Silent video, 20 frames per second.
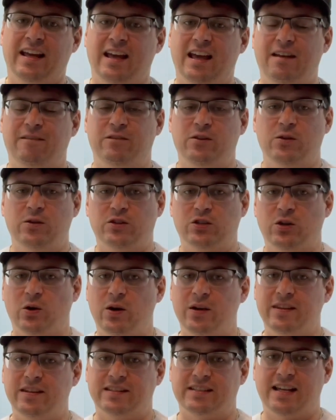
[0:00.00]
if you
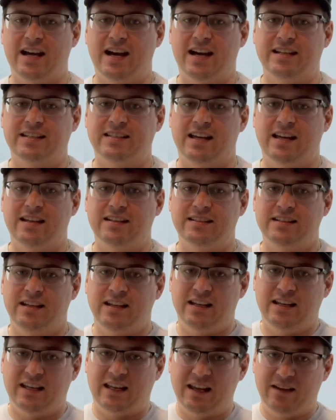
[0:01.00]
enjoyed this content,
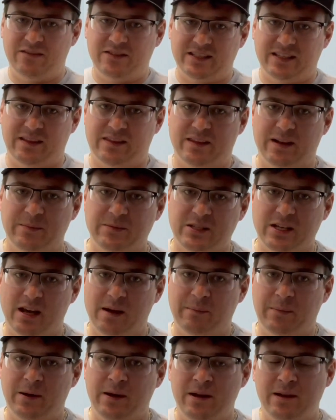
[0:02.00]
give us a thumbs
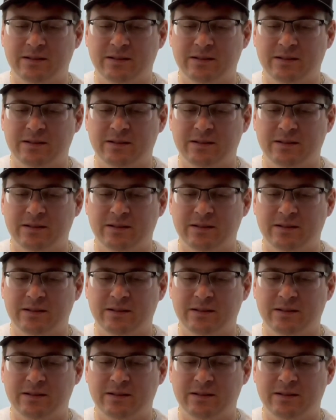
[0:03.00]
up,